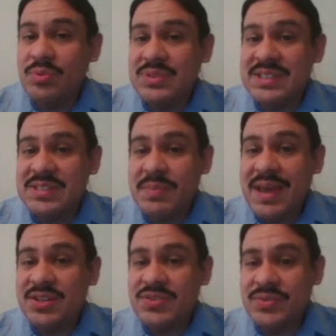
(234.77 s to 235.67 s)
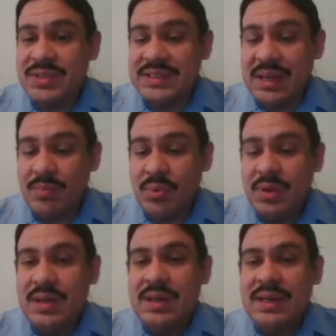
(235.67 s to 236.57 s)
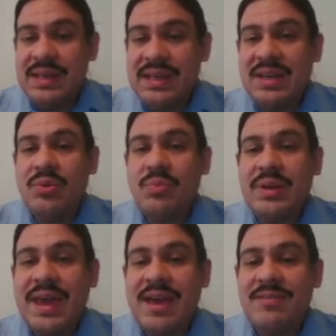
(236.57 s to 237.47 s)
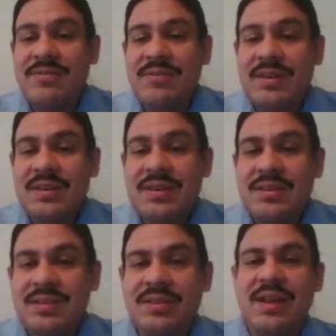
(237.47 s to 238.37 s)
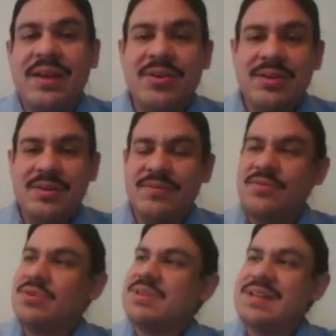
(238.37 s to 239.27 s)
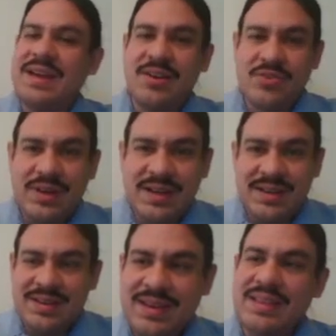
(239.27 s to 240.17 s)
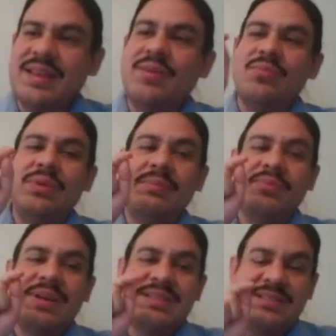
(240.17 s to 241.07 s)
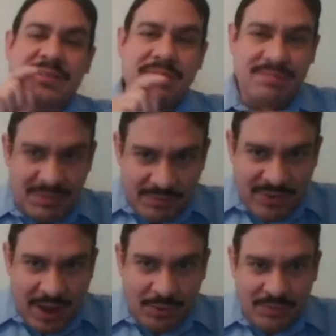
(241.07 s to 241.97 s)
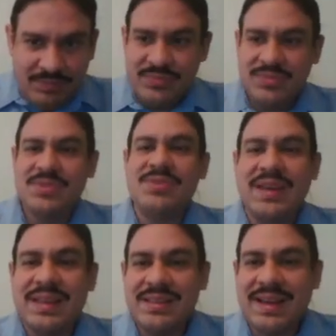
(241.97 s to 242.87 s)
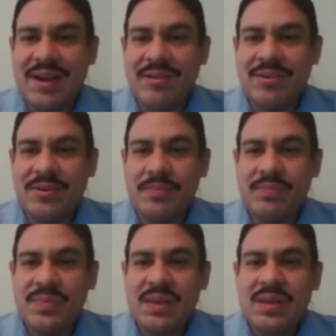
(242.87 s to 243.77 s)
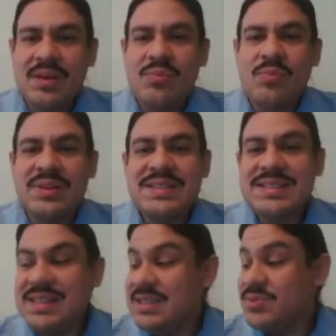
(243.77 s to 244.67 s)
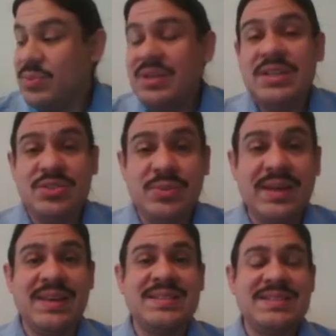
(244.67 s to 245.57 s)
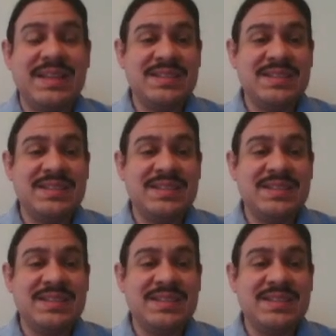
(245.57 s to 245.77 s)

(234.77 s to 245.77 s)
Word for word: use in Spanish, for example. Here we have the letter for the diacritic, and then we press the vowel to get the character. What this key is really doing is that